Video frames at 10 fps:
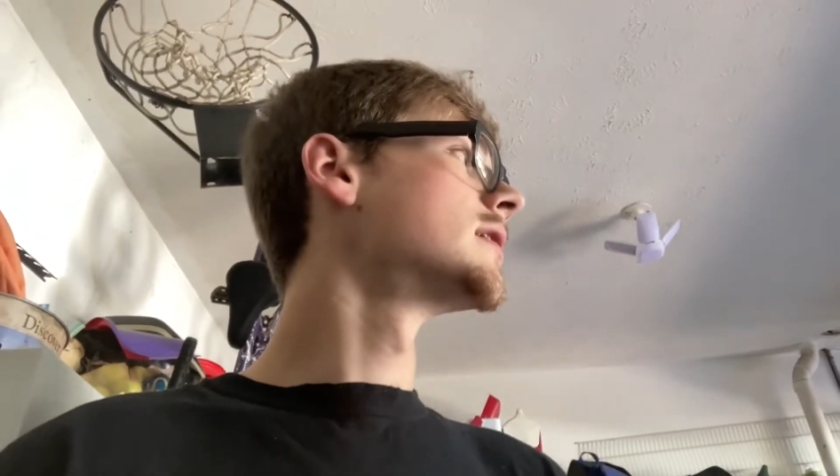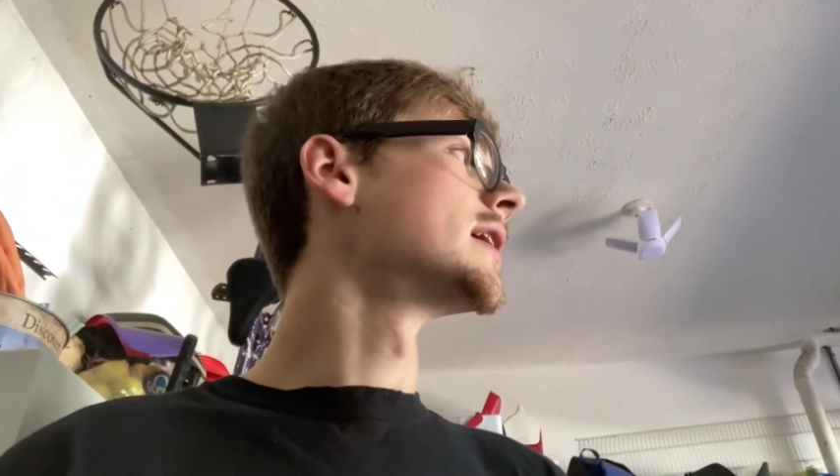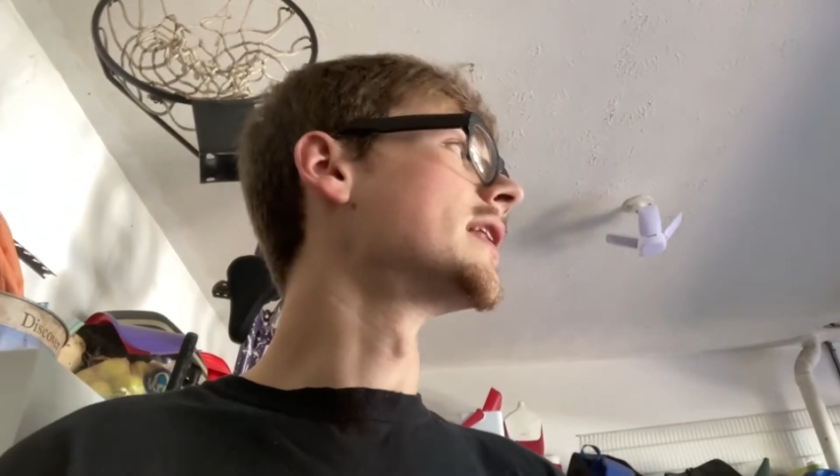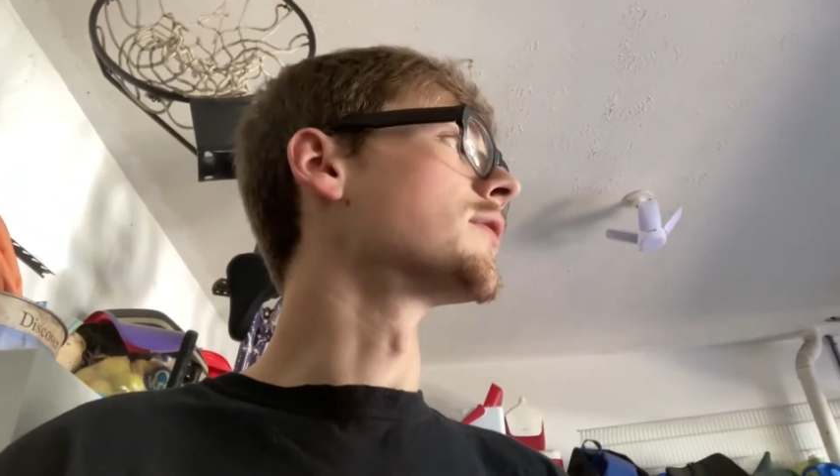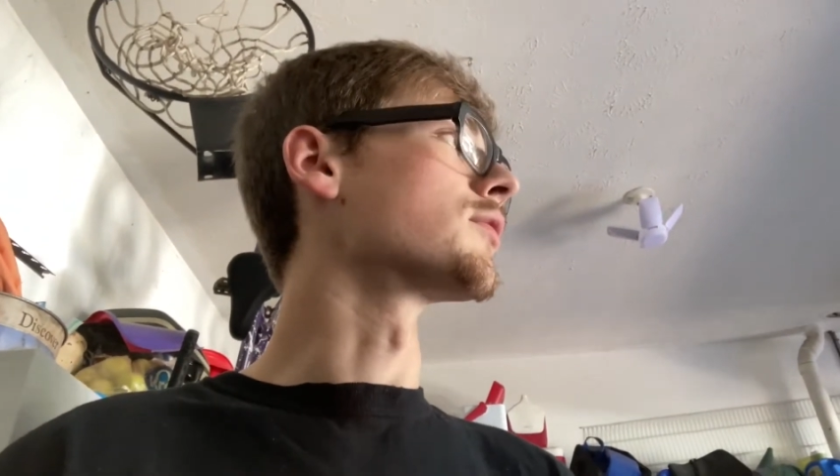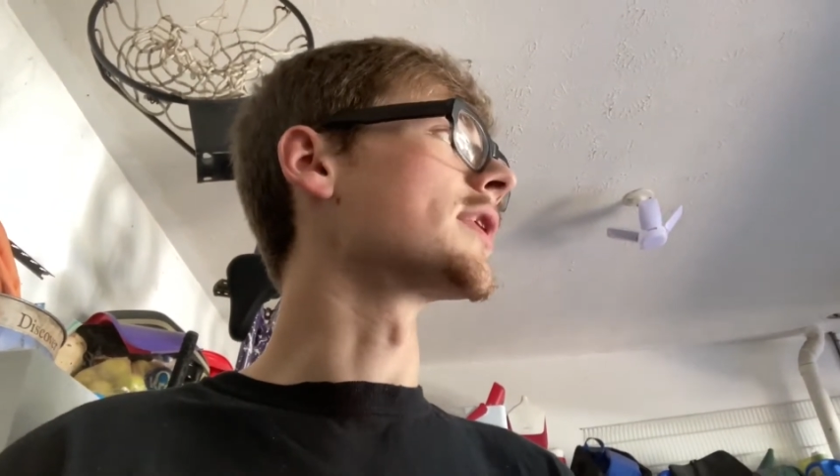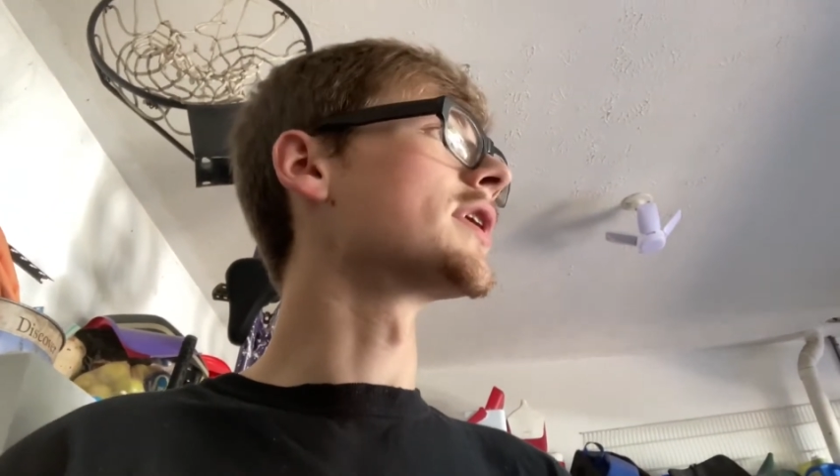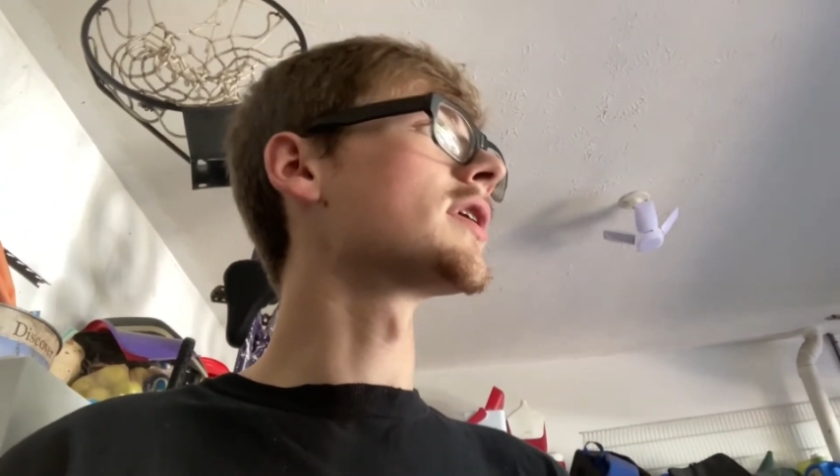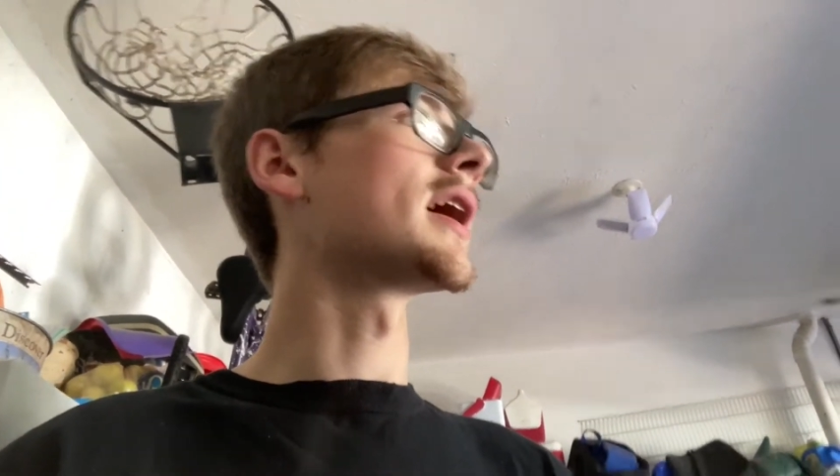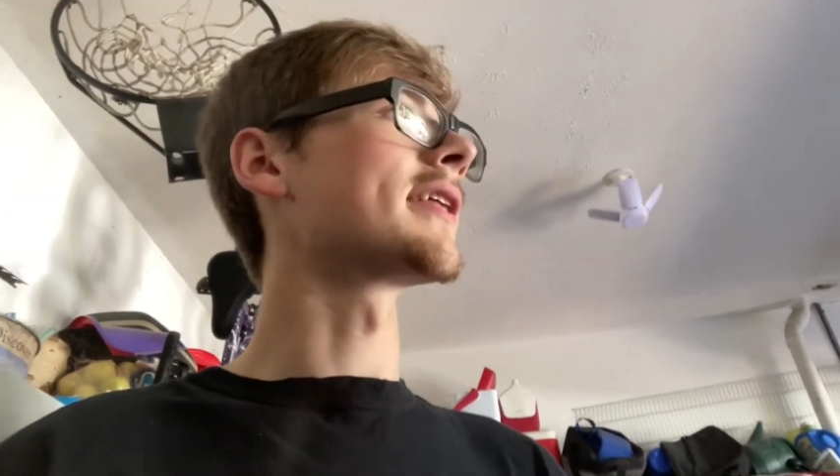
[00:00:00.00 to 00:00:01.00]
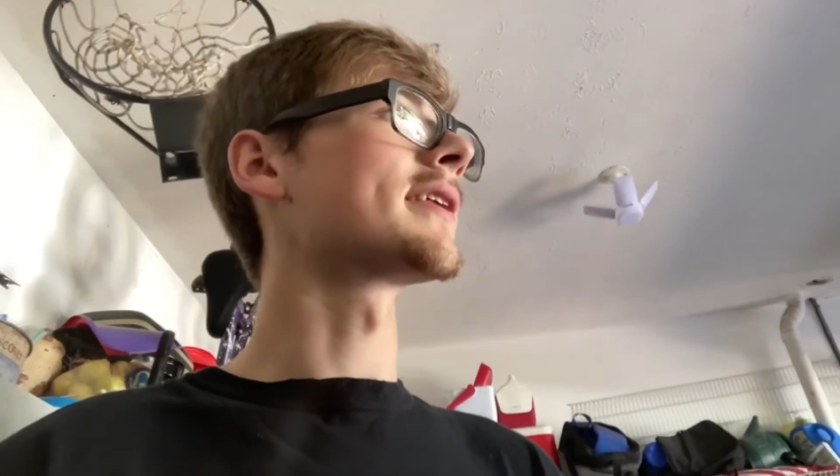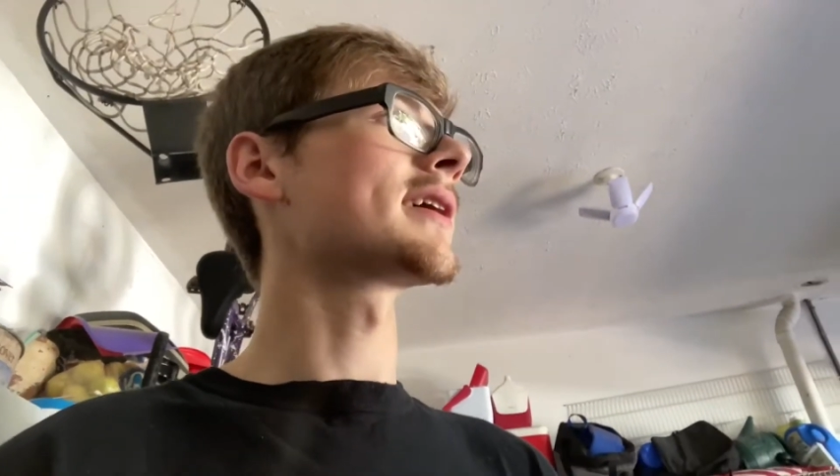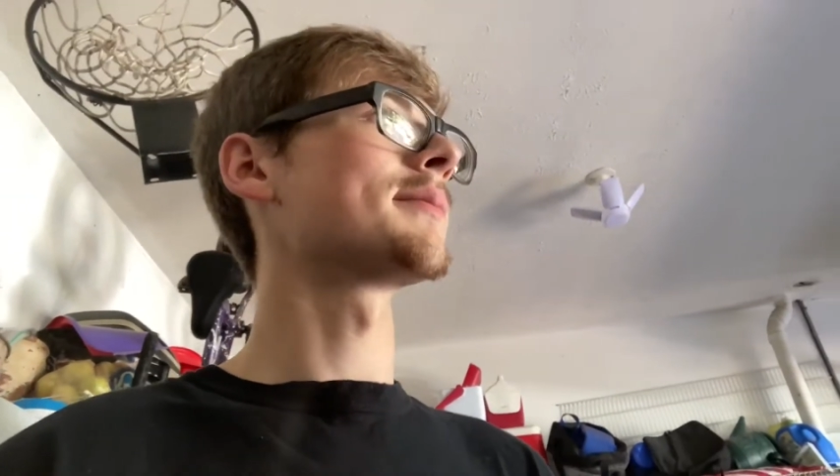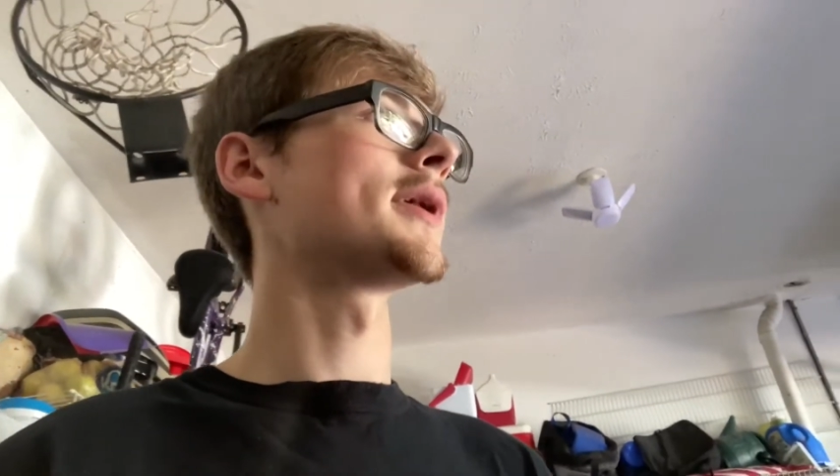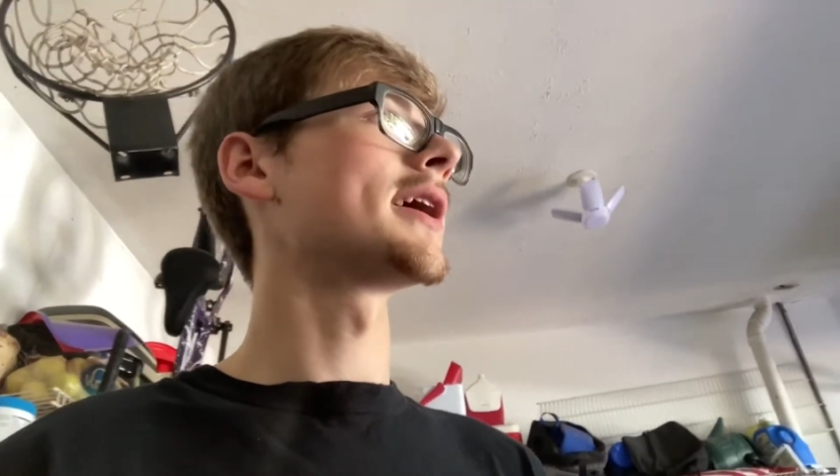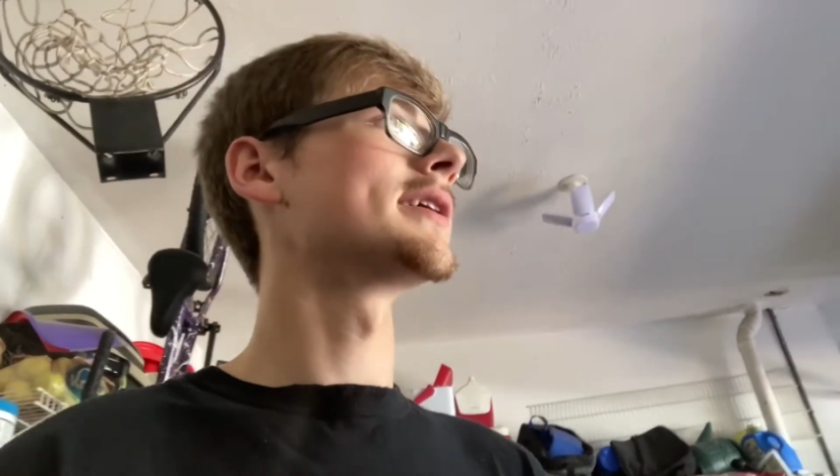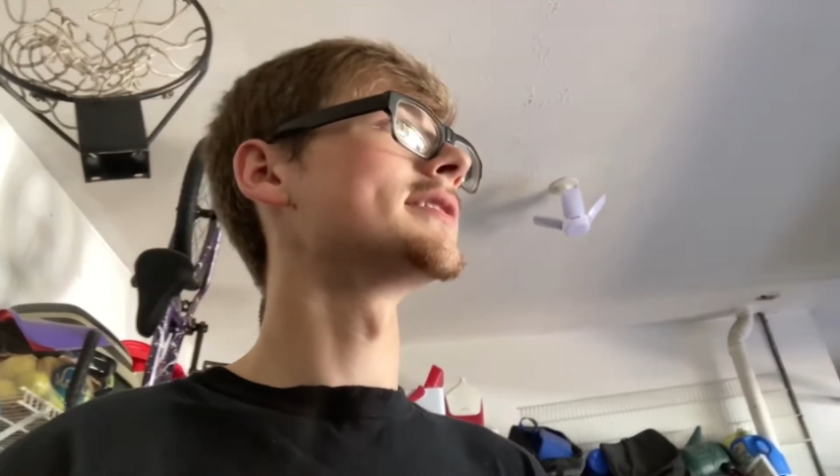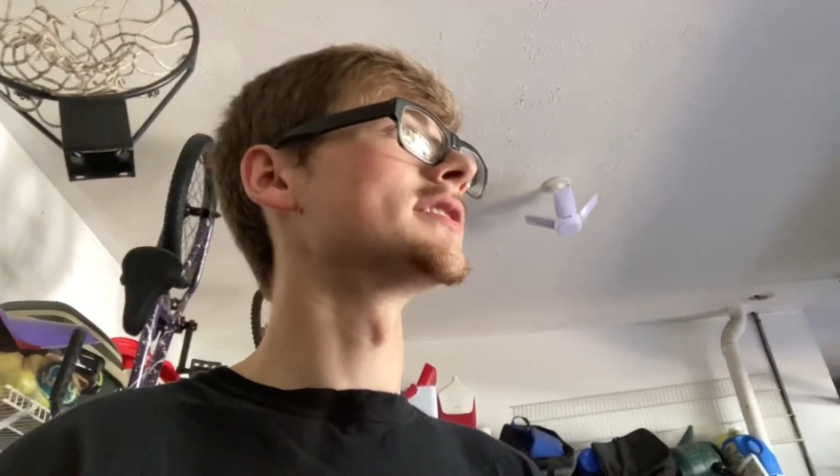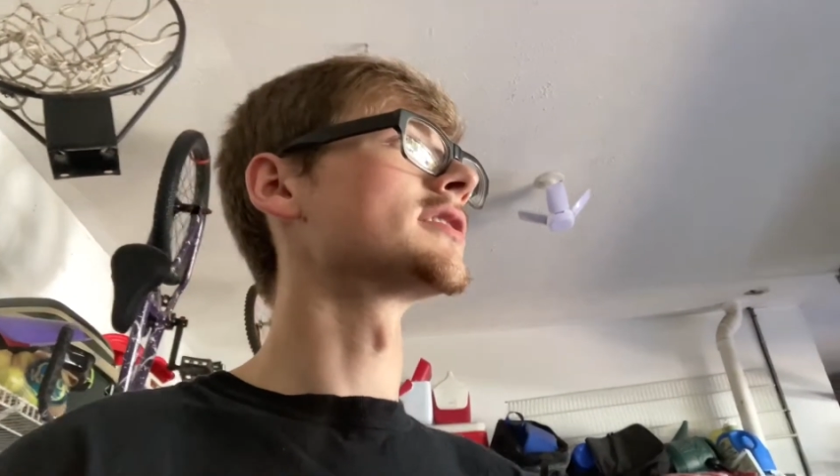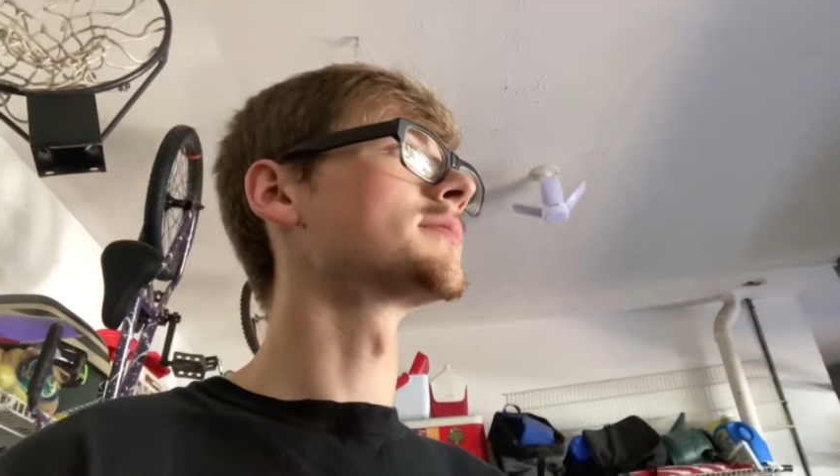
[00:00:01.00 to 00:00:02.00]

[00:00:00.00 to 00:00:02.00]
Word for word: In the rear, I think I might just